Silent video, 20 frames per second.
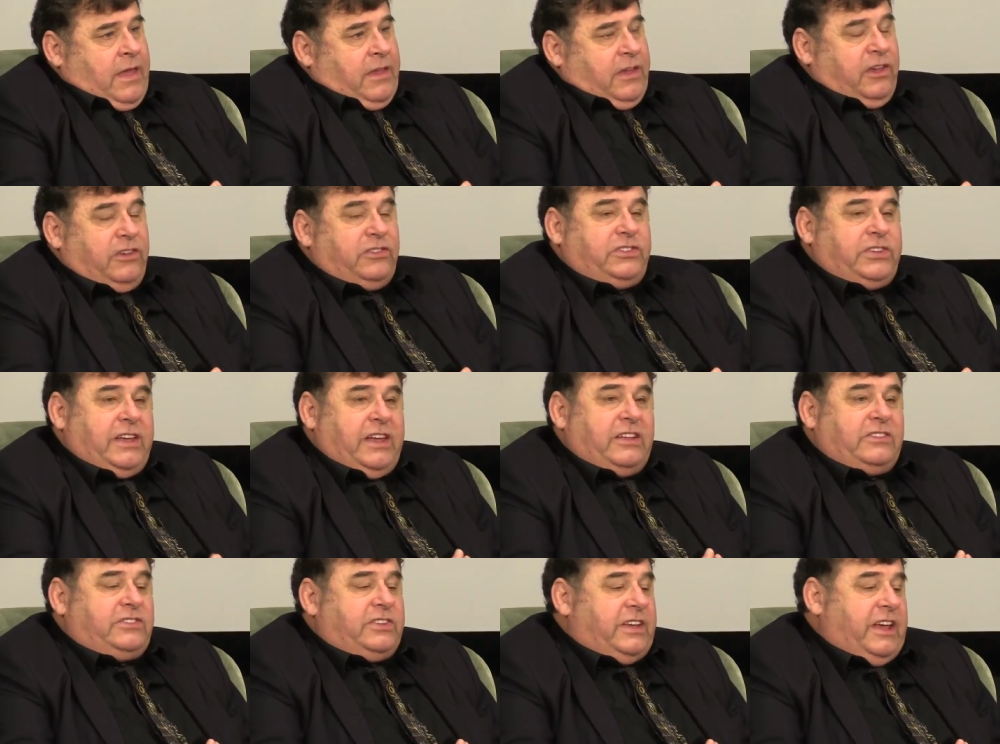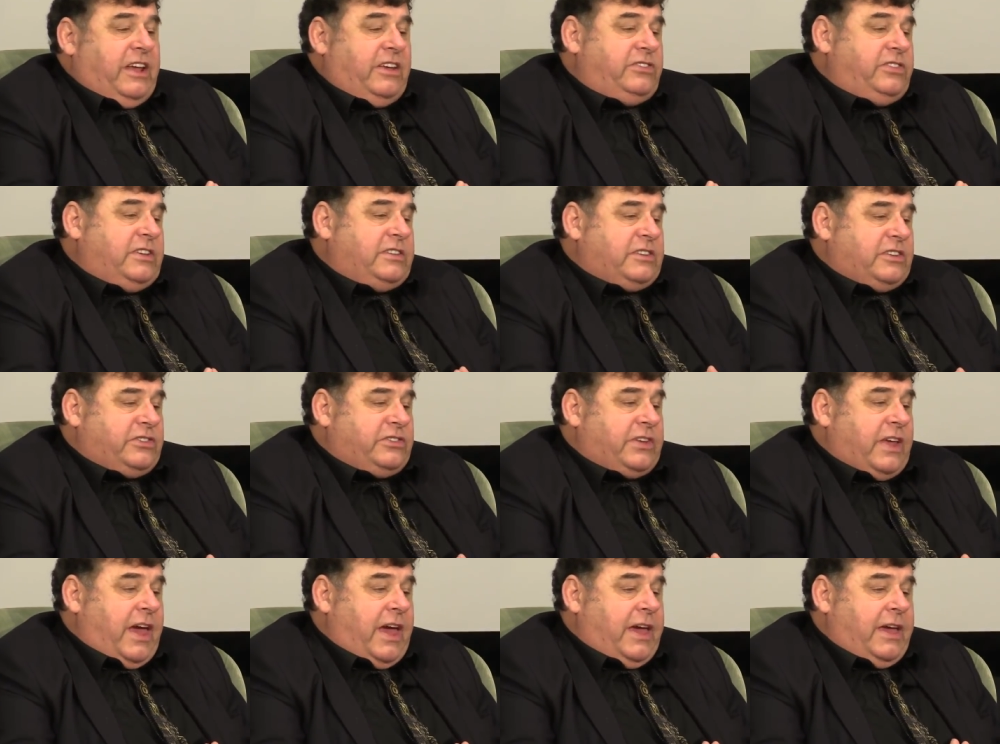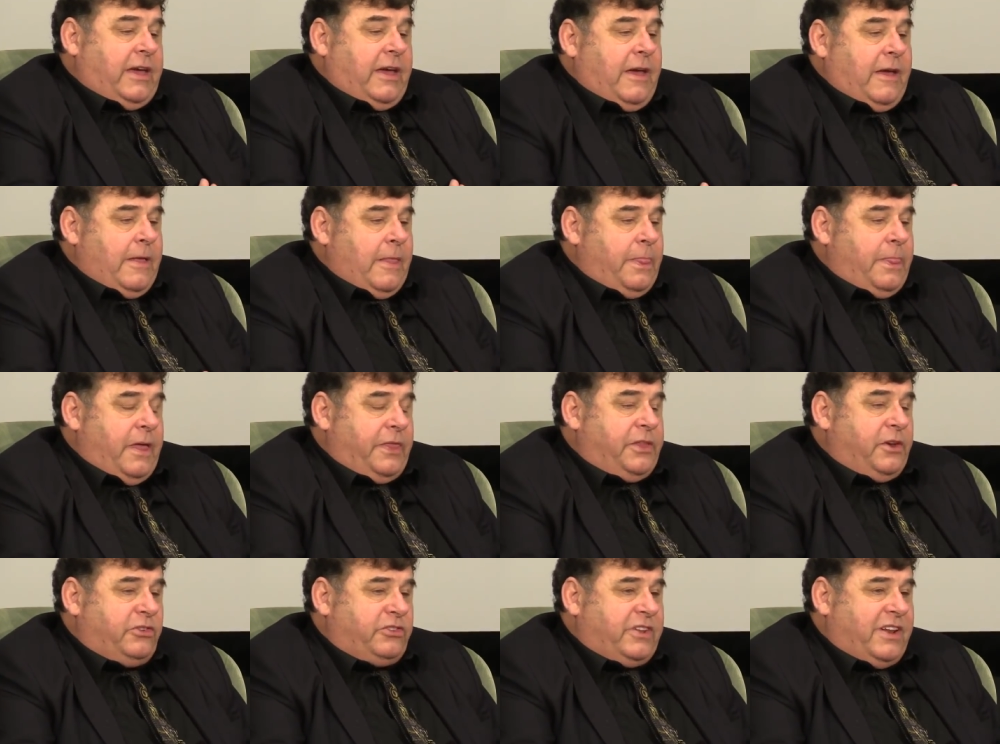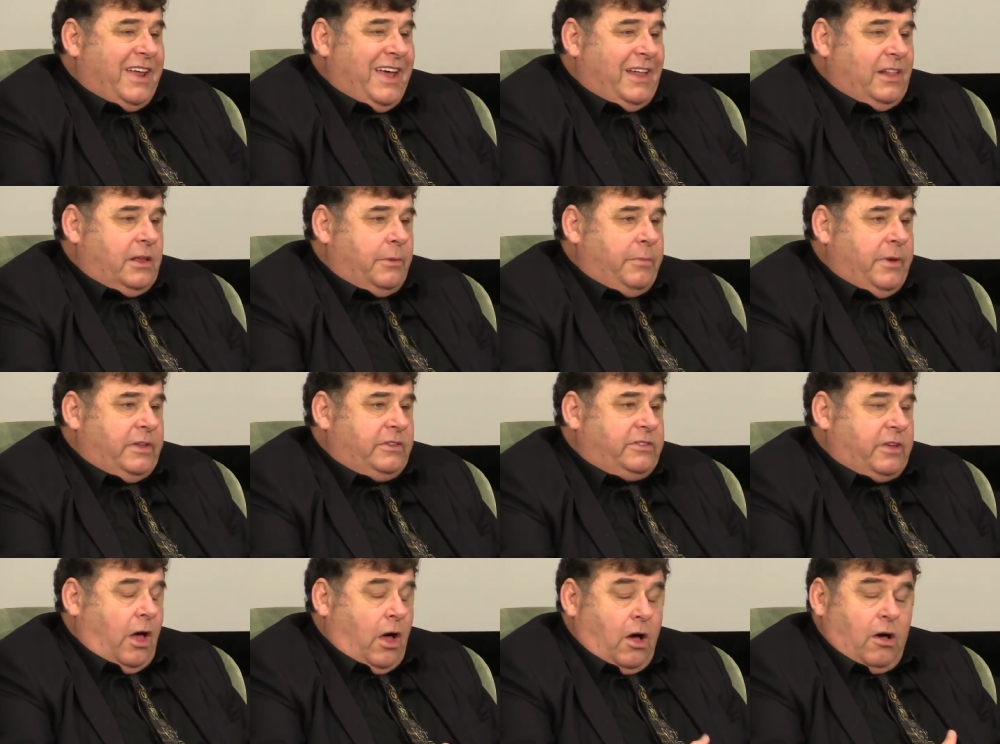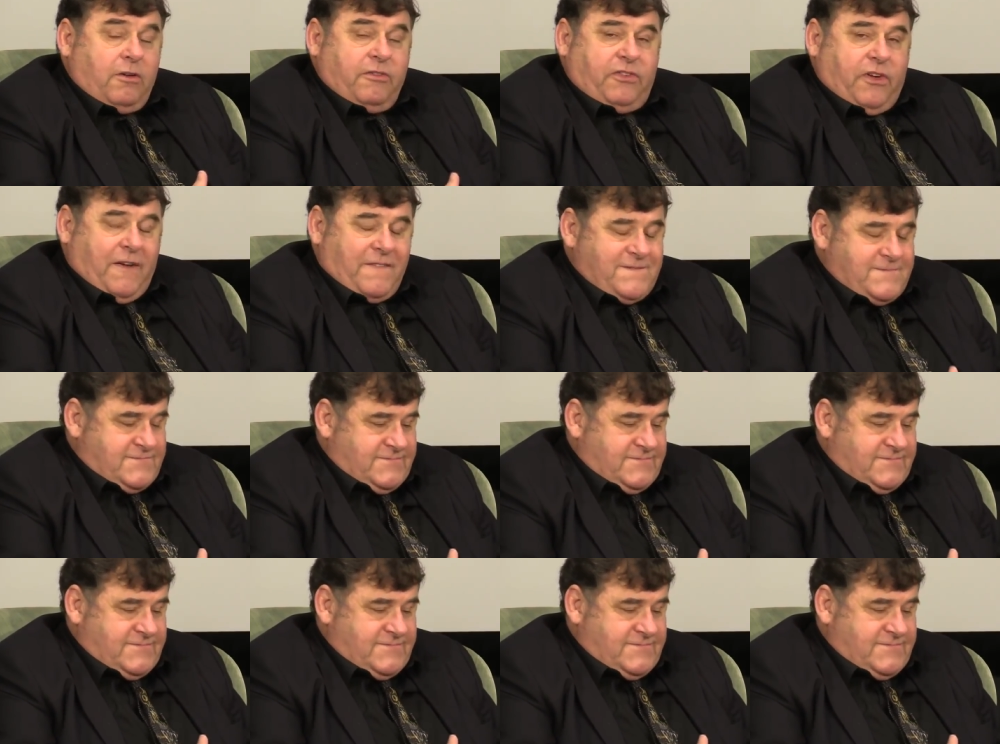You see, it's easy to say that there's an element of